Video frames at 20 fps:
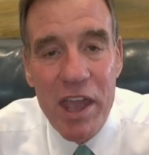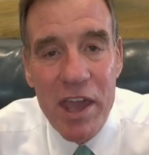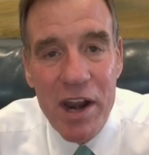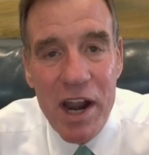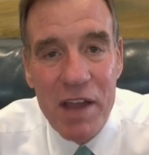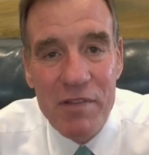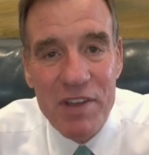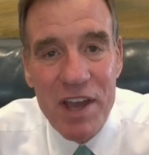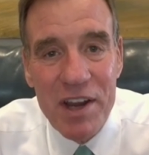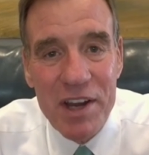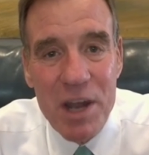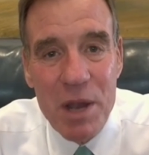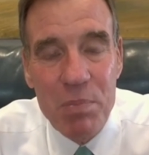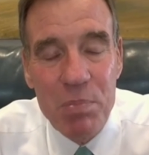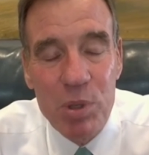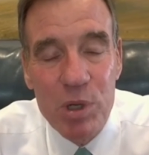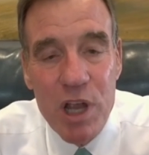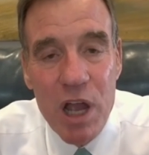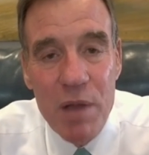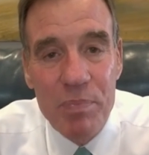And I've got a
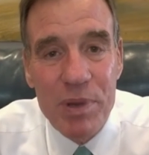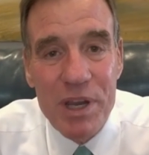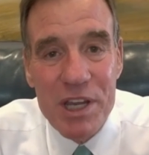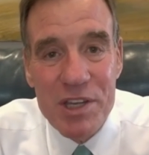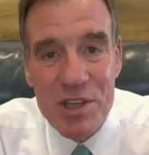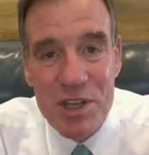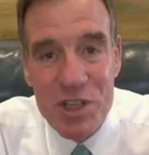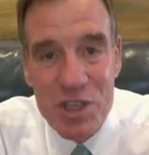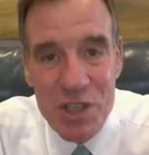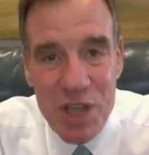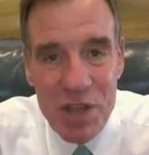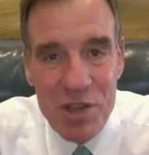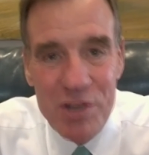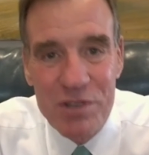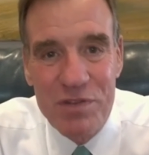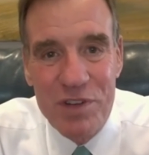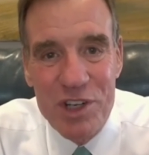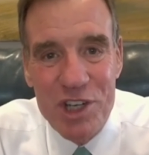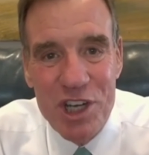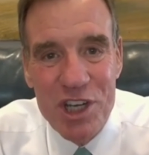couple companies in Southern
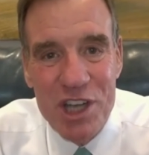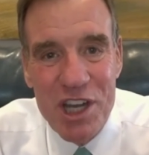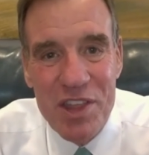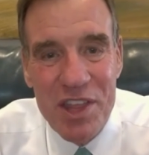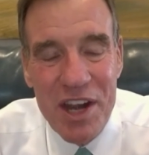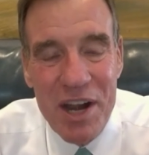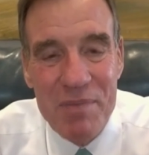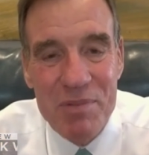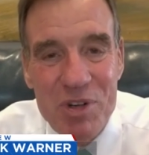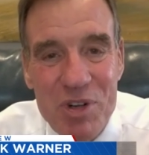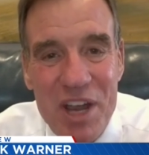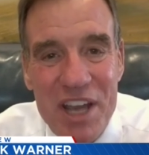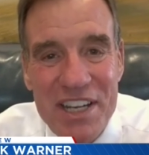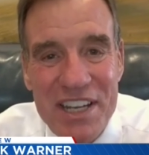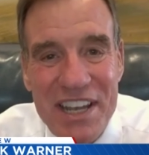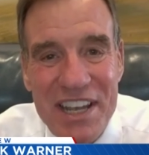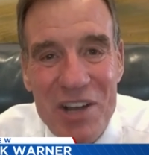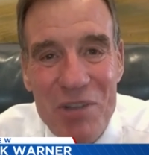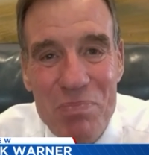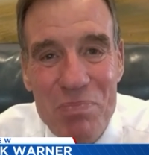Virginia that I'm trying to
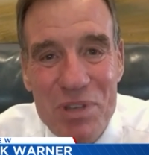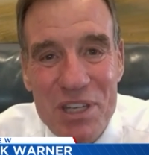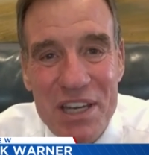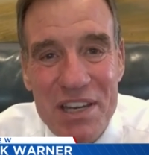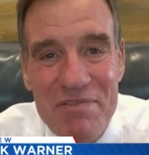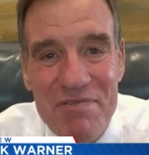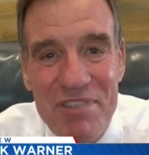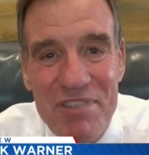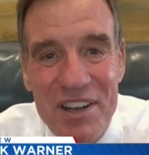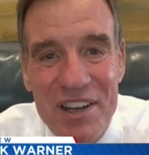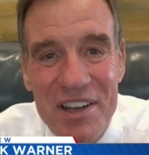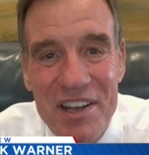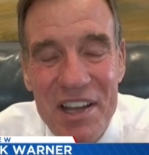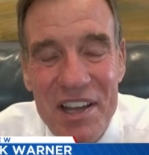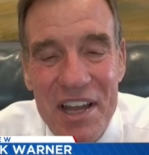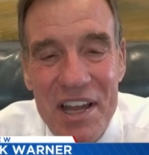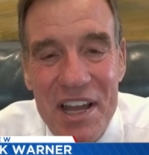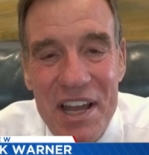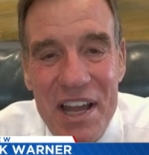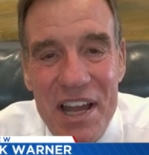help see if uh,
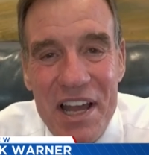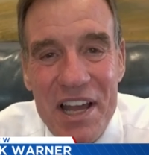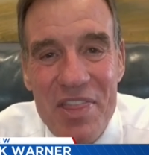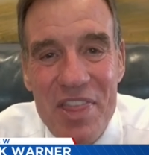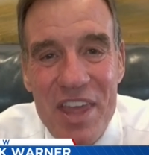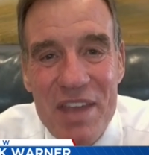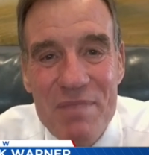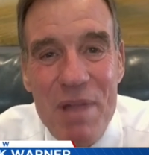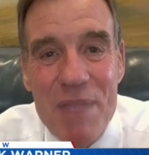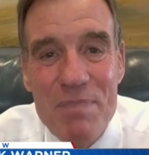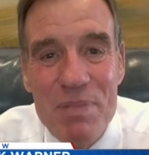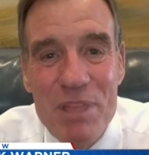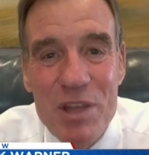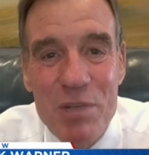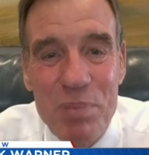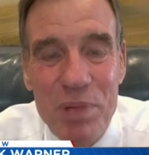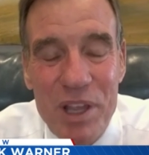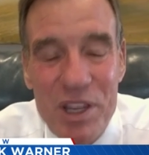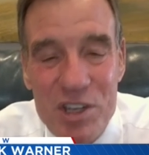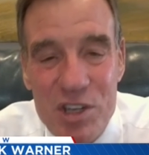uh, they might be the
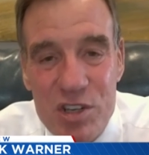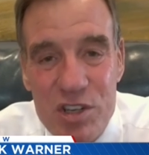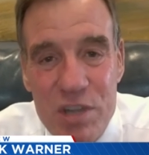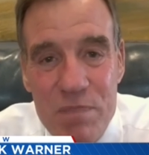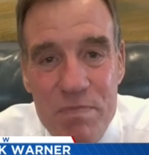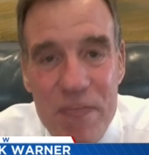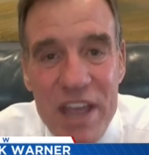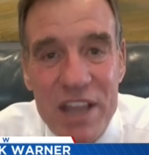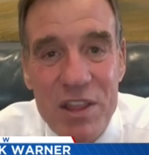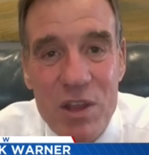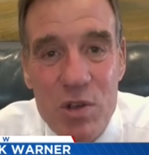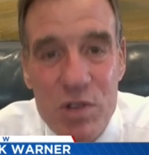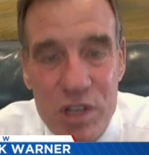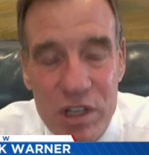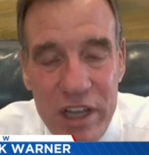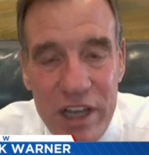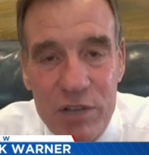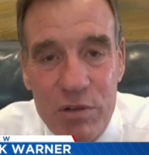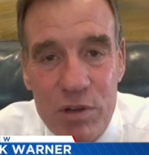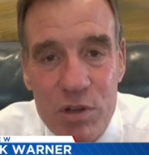places to make those
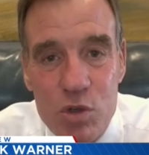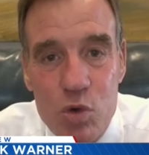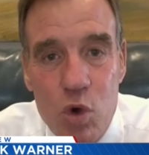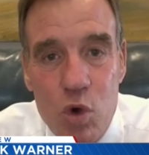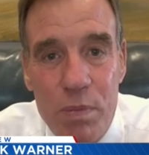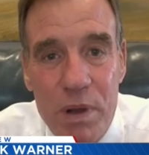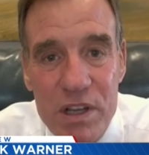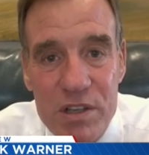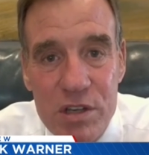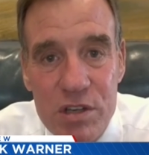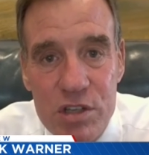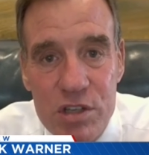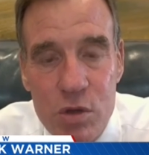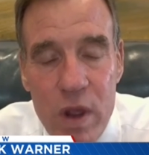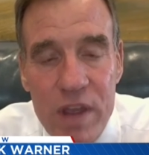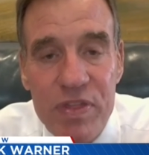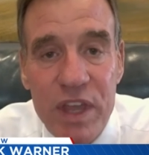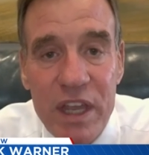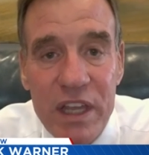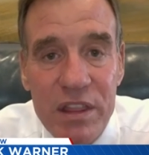electric school buses. So
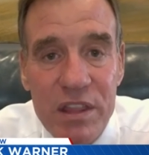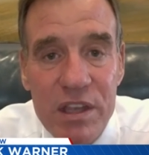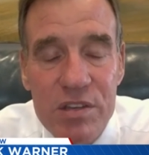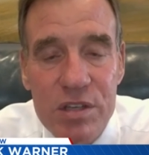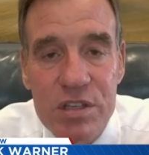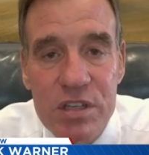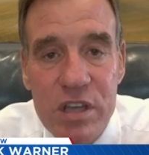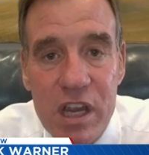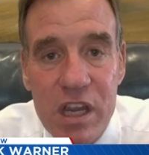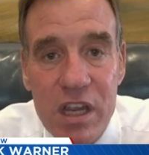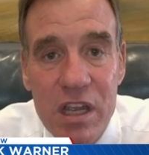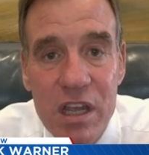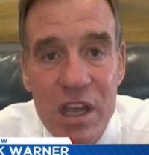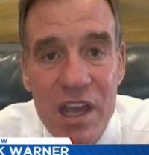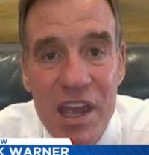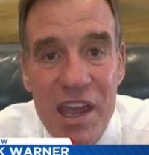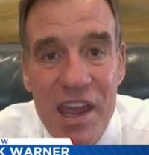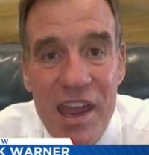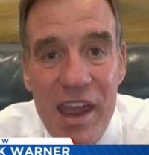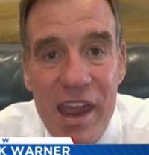I think this is a,
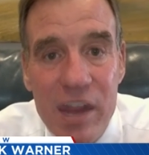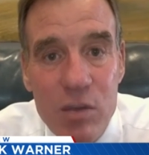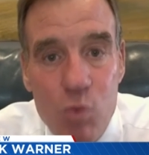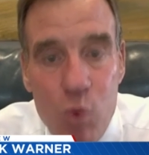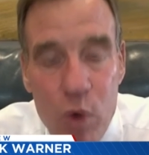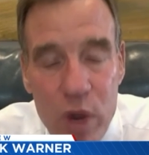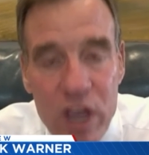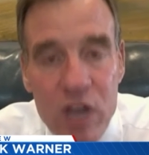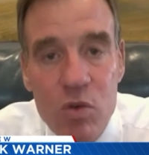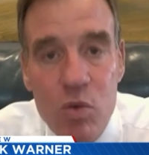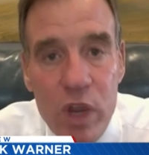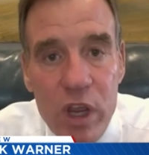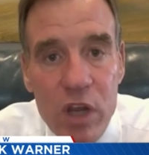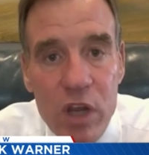a win, win,